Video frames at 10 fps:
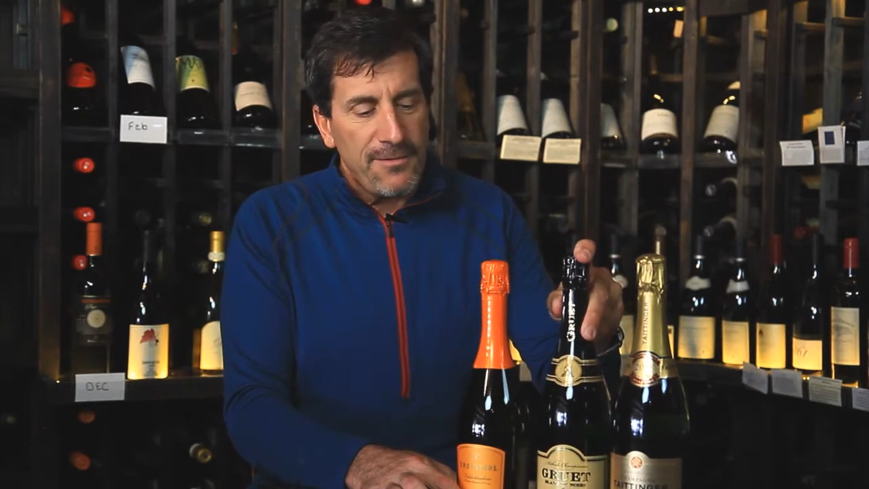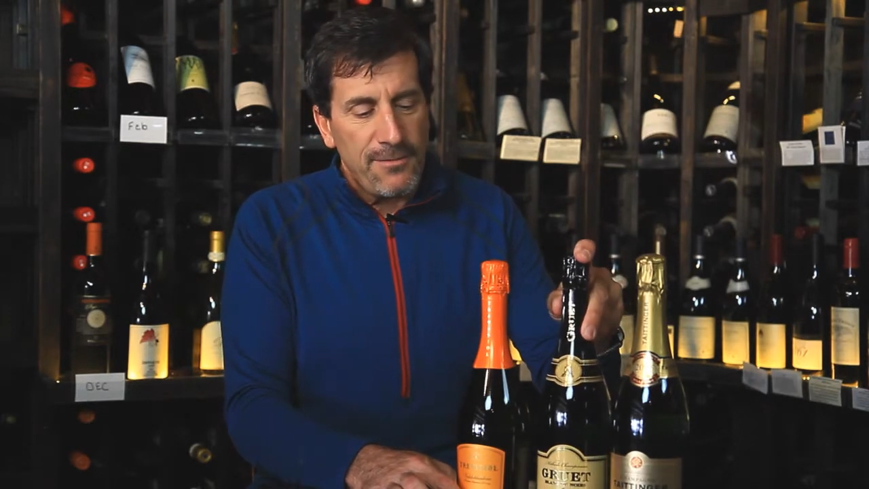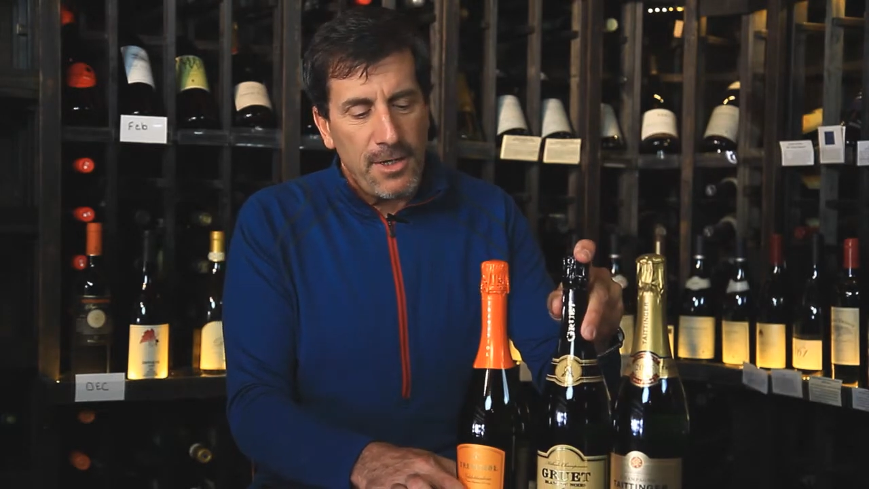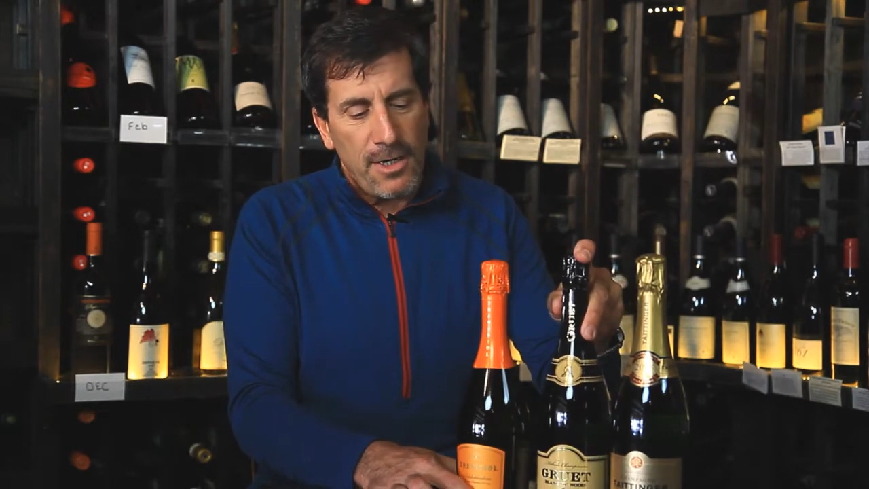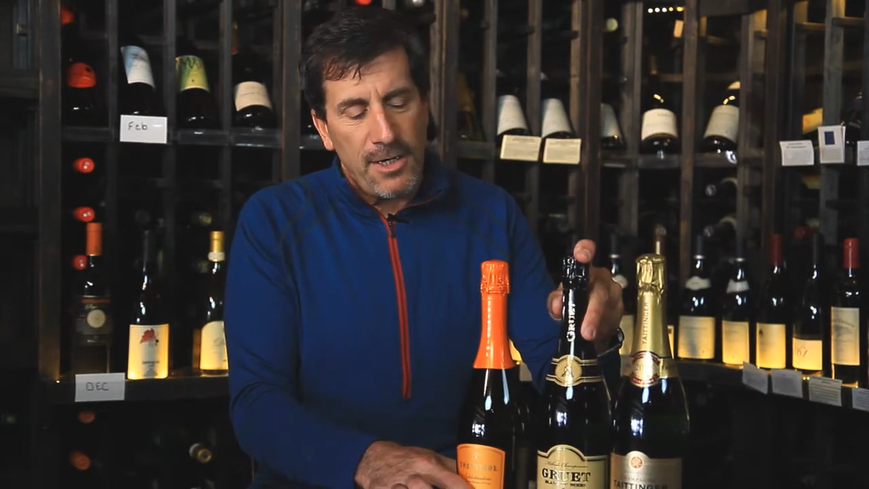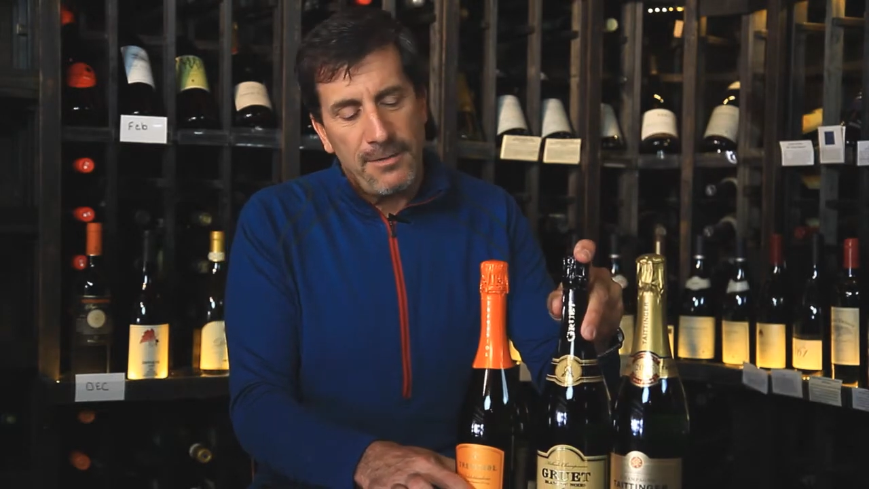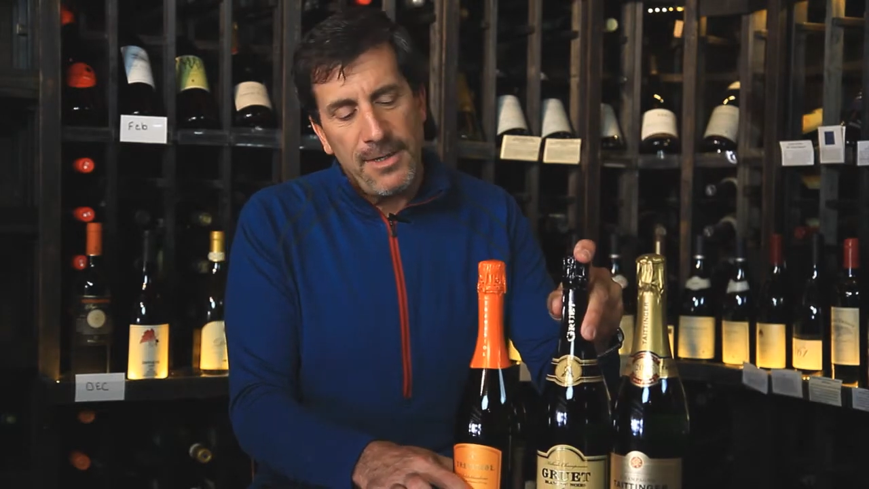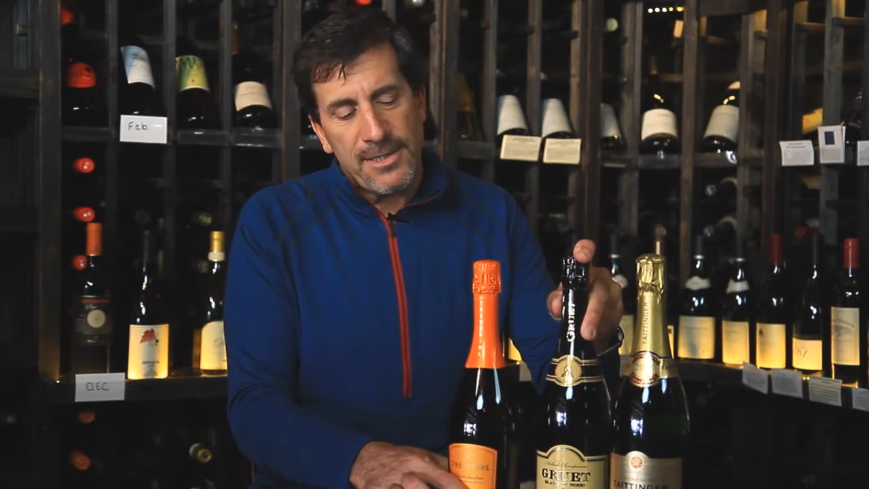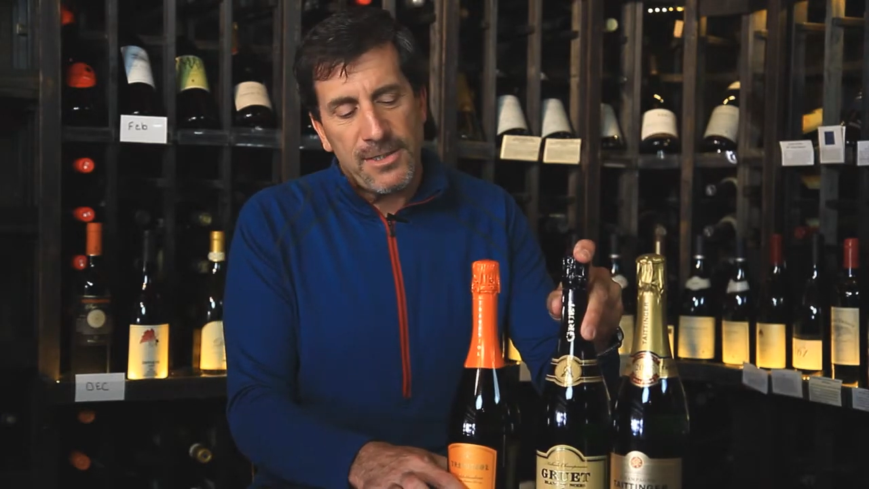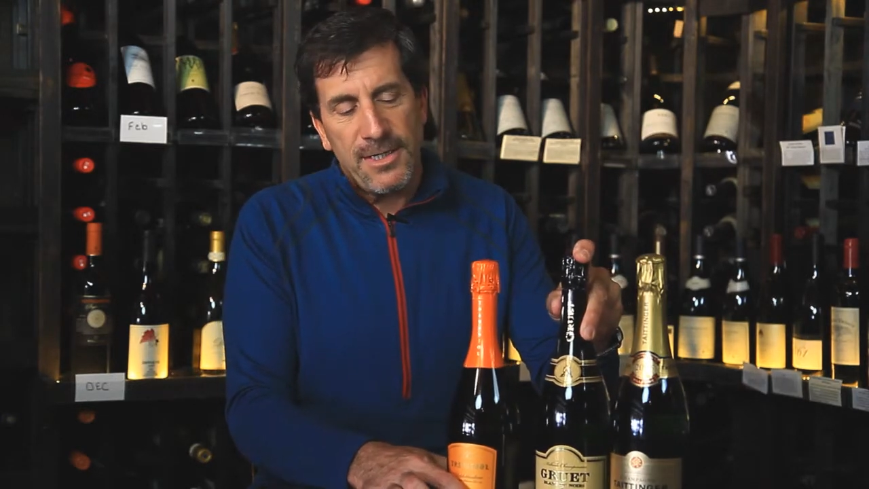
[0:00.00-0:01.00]

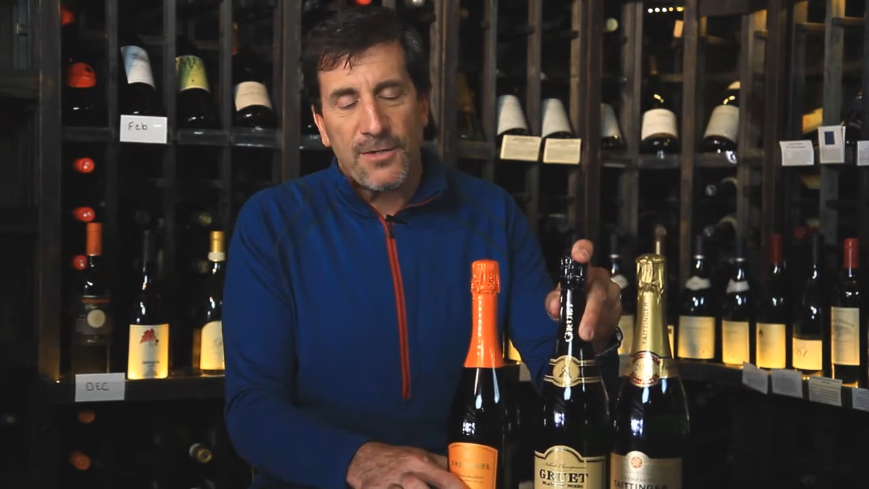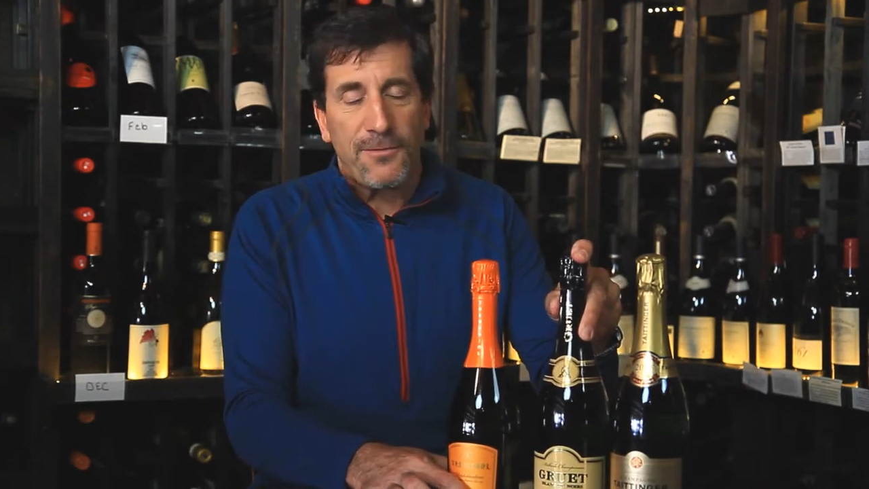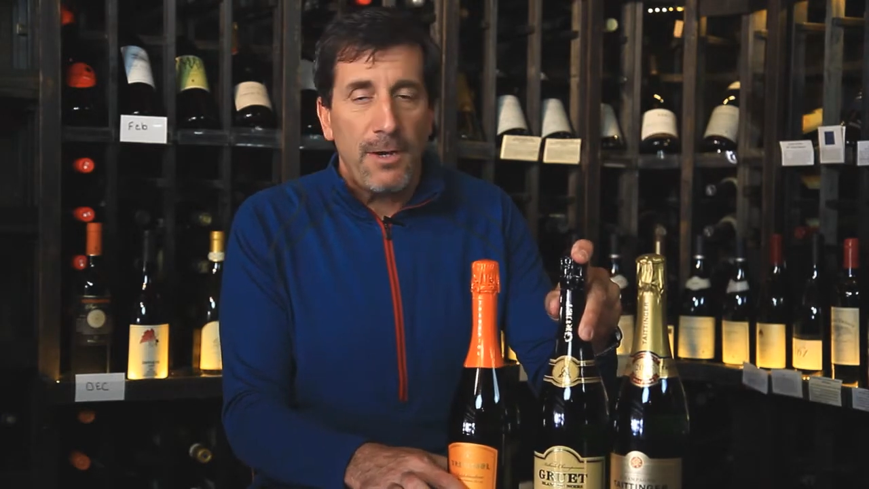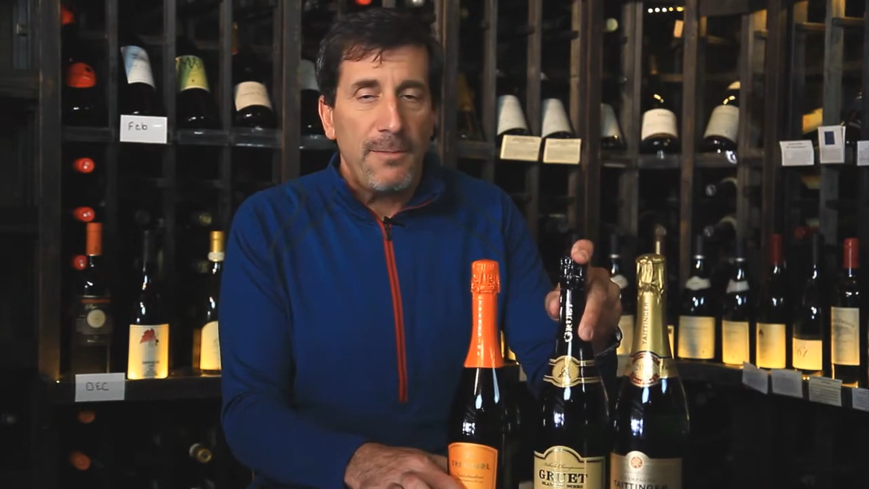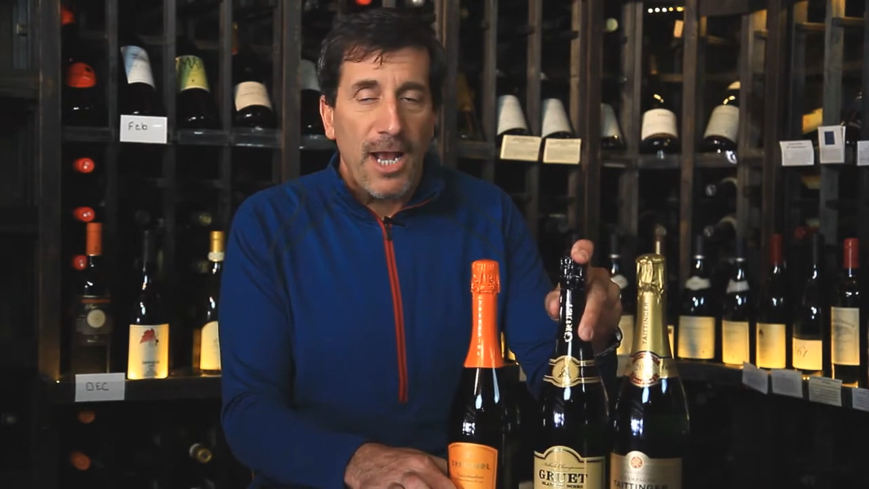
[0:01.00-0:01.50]
It's from